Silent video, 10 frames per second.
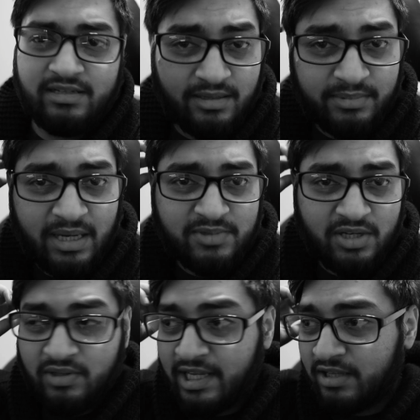sometimes
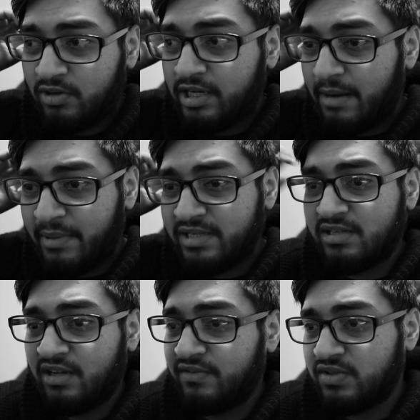I don't like looking at
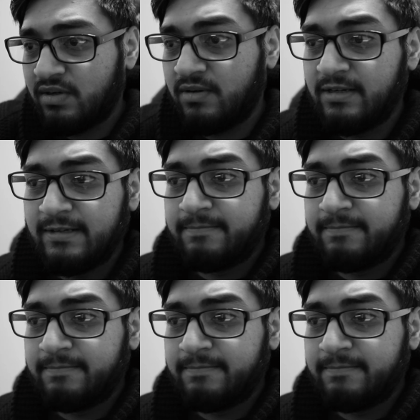myself. So